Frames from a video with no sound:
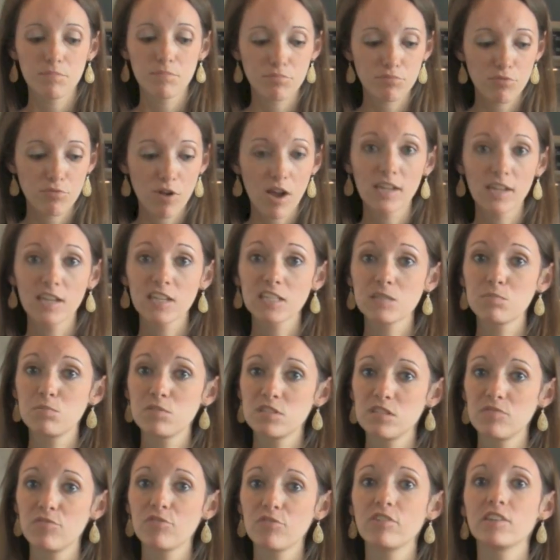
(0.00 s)
products
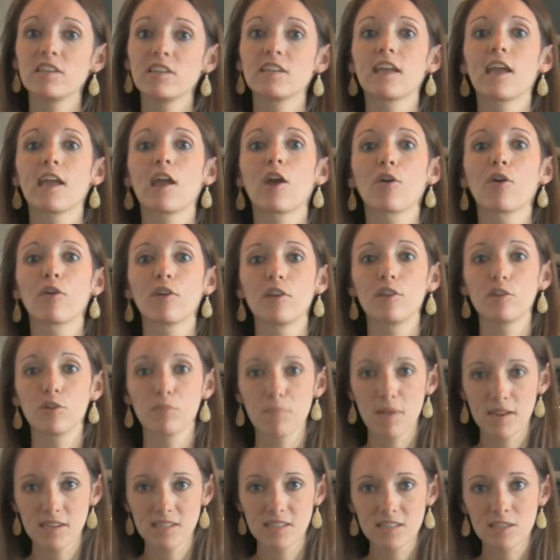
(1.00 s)
specifically to carry
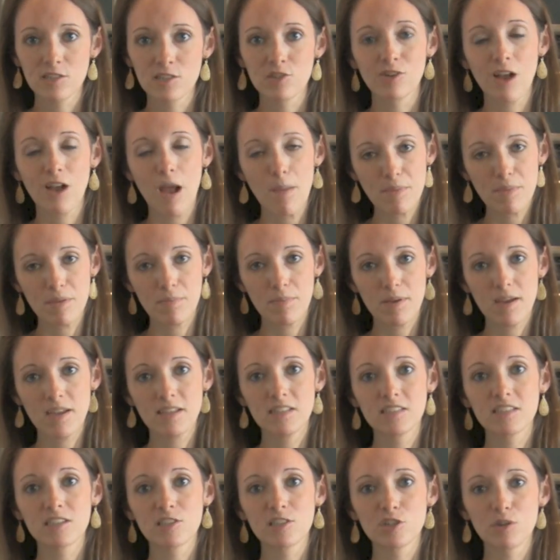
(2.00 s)
your medicine, your
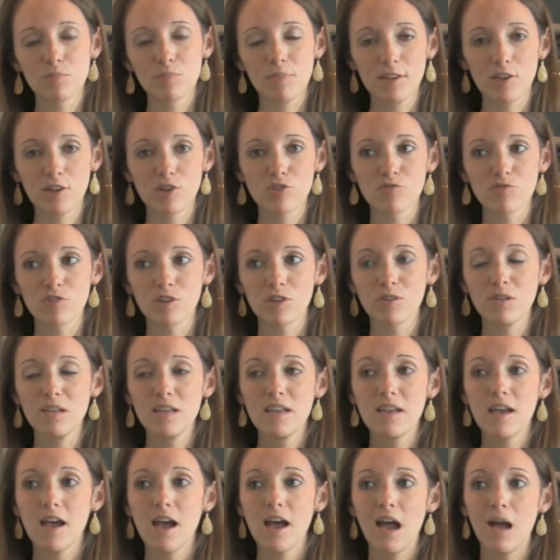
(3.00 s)
EpiPens and your Benadryl.
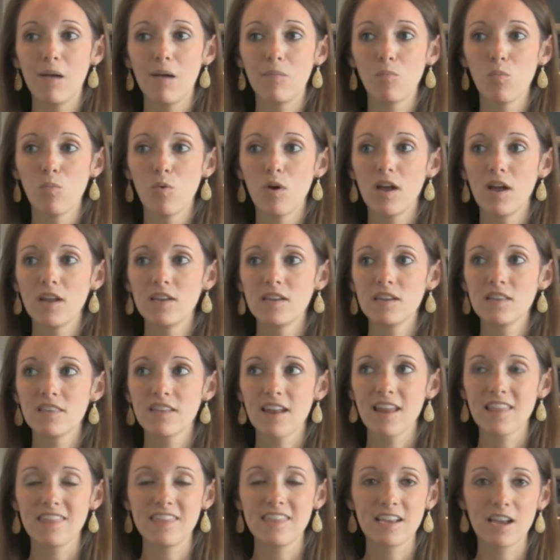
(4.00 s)
One
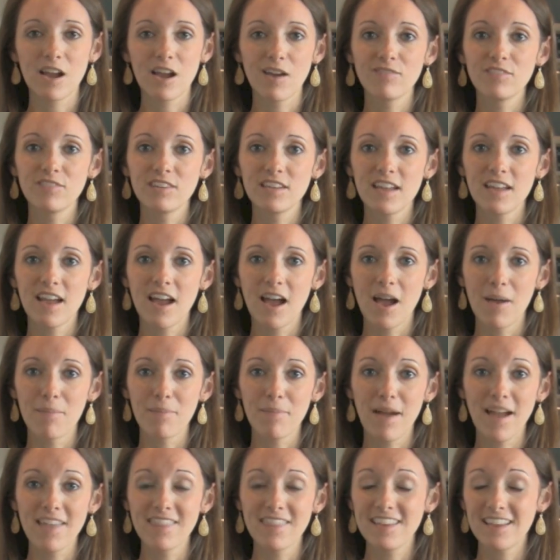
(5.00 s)
that I think of that
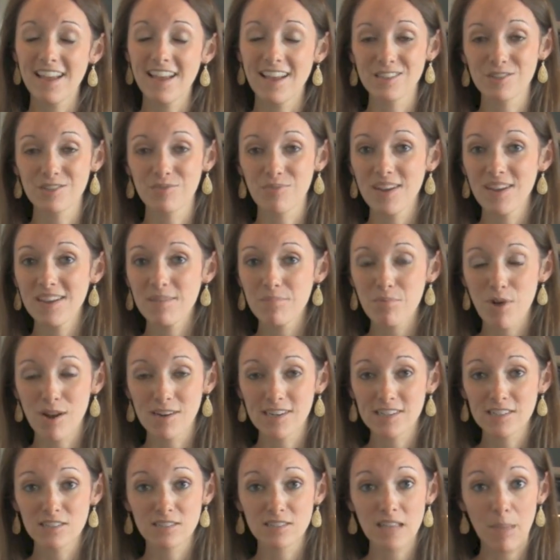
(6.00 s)
I think has great
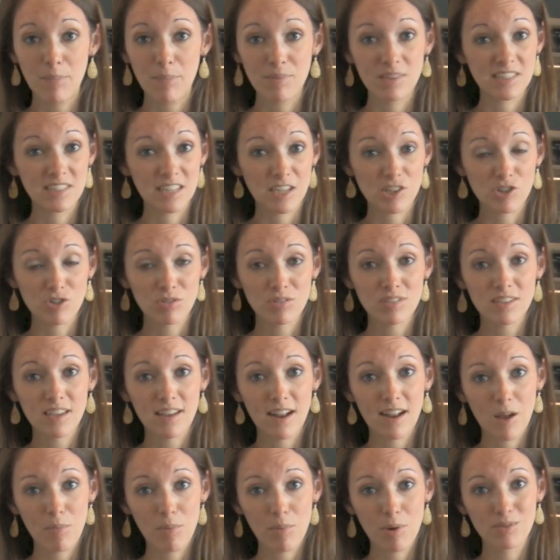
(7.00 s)
products is Epi-Essentials, and
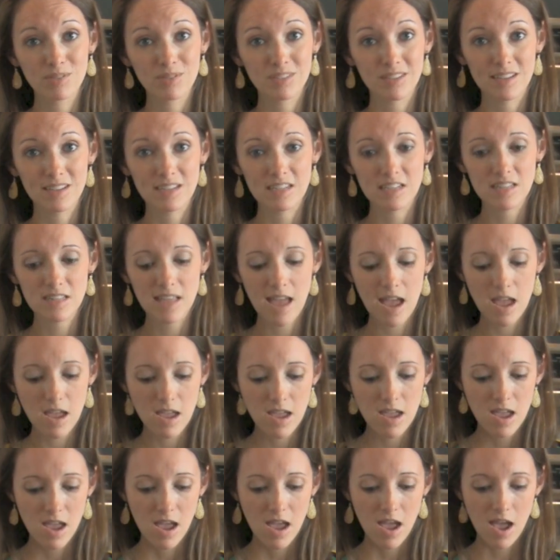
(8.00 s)
I'll post a link to that.